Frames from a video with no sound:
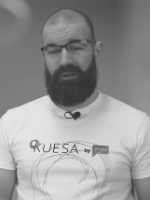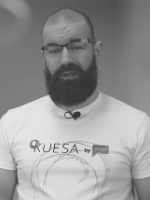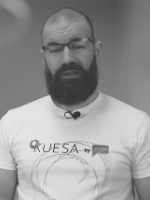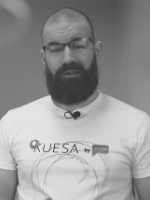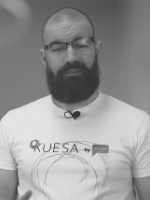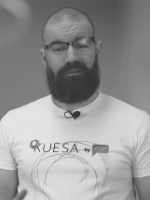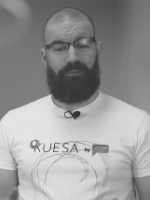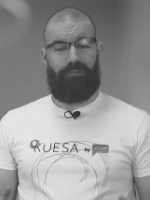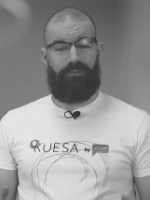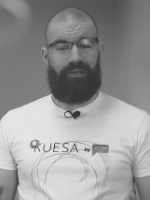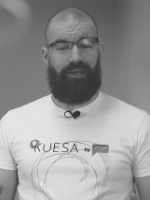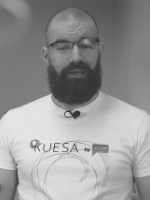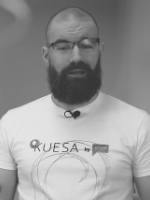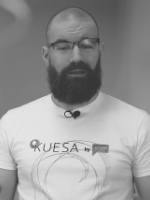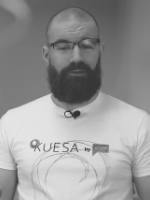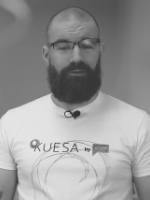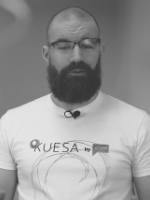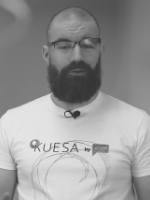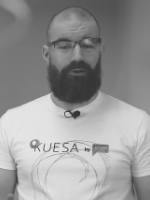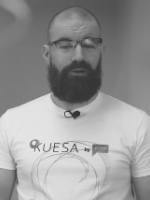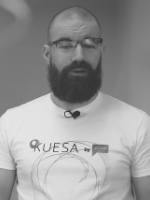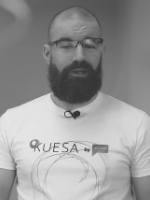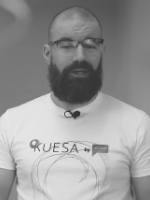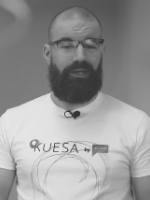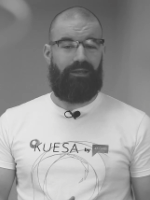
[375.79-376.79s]
custom-tailored
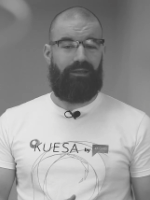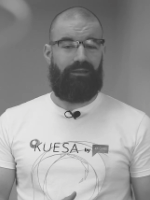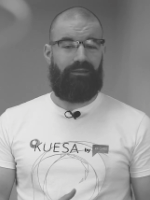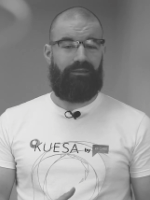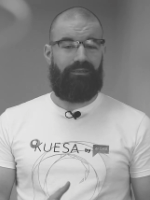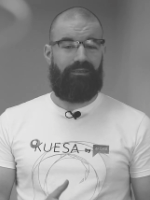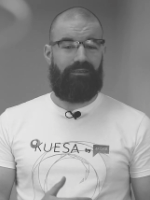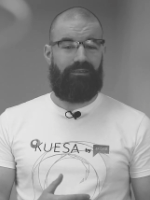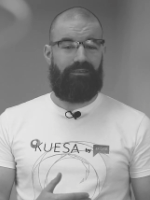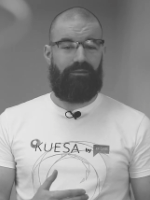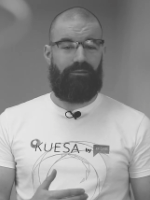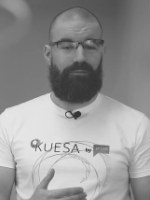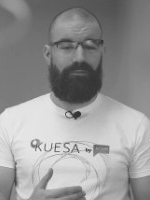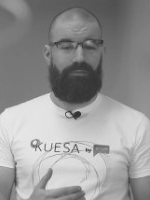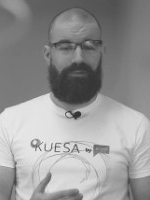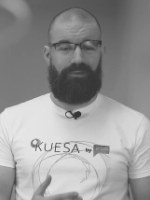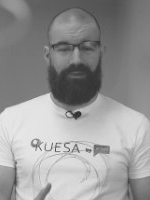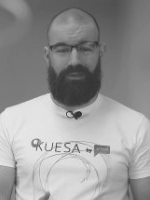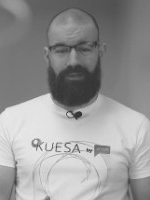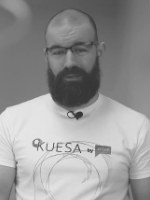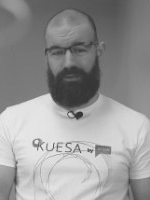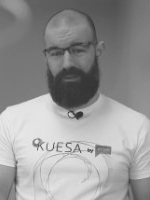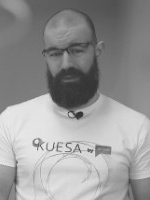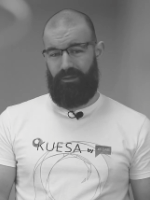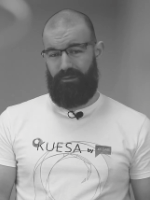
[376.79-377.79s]
docking systems
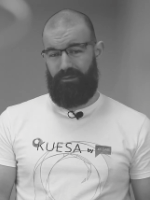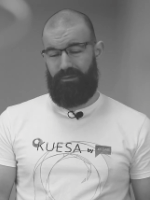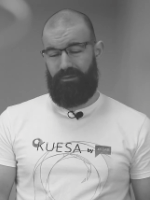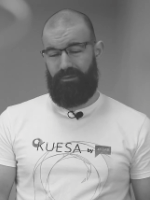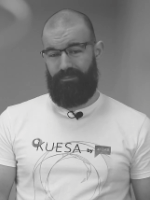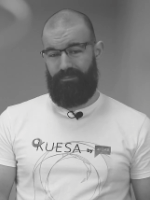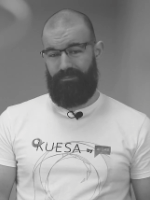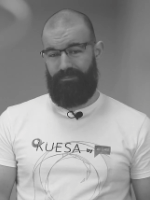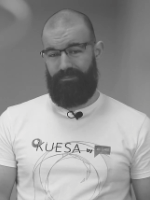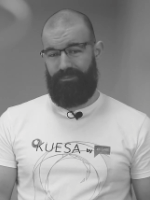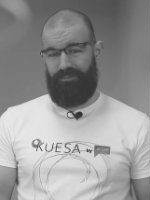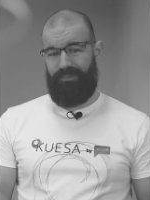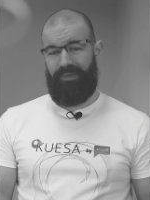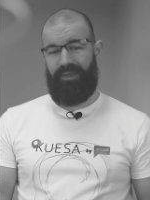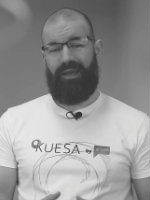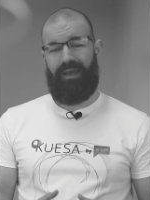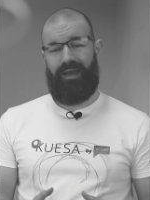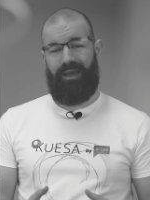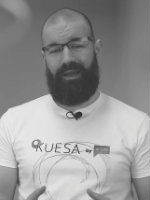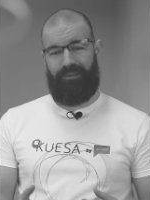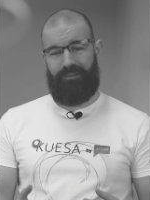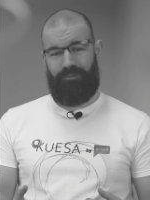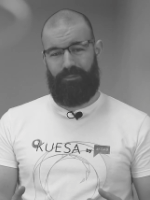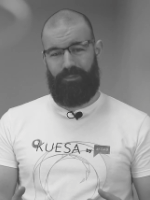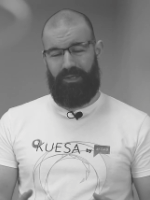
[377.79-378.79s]
in Qt,
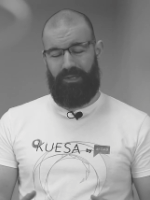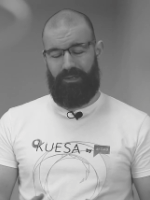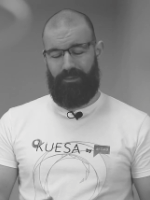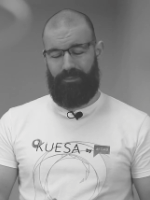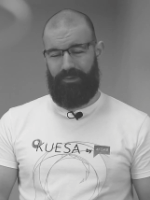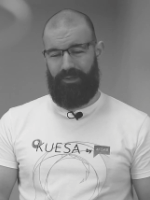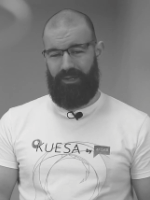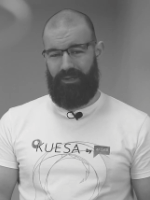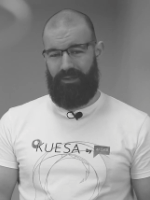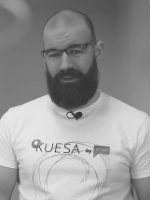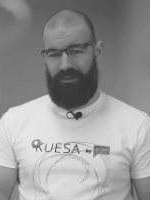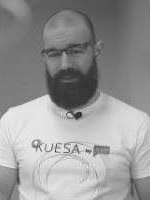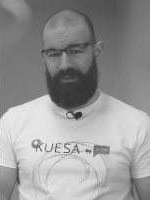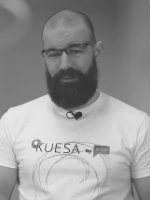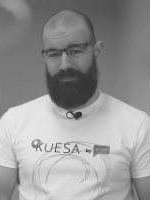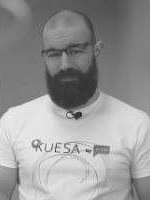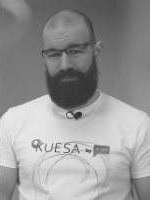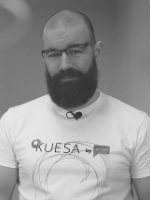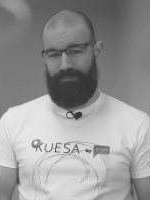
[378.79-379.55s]
has been updated.